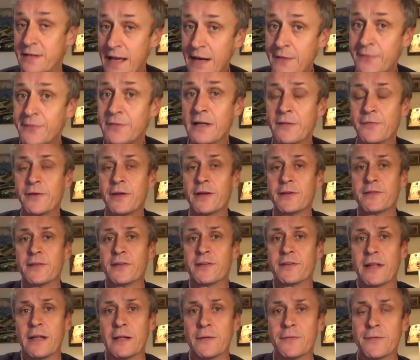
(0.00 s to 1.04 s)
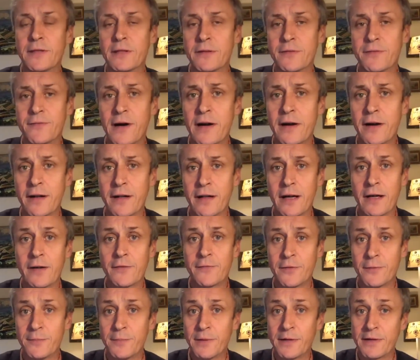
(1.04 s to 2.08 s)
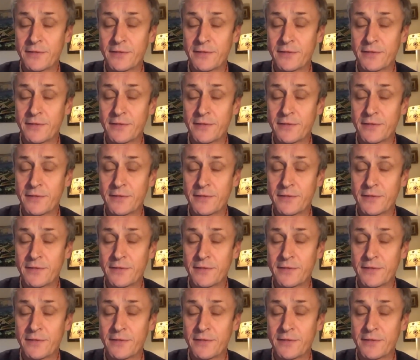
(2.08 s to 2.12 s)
definitely feels itself in the firing line from